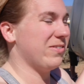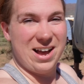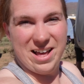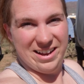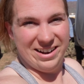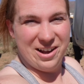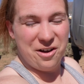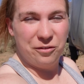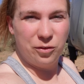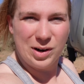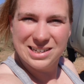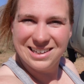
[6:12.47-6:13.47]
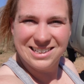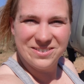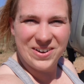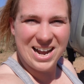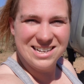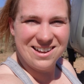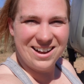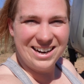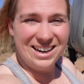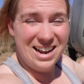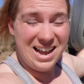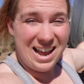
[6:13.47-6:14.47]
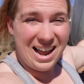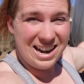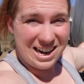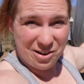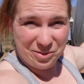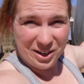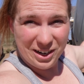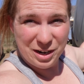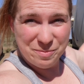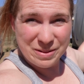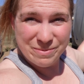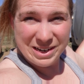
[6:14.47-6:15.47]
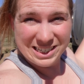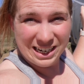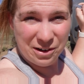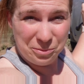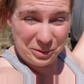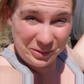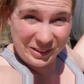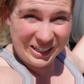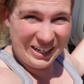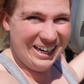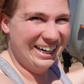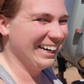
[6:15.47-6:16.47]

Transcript: got four sets of eyes on it, and now we're implementing a ruler.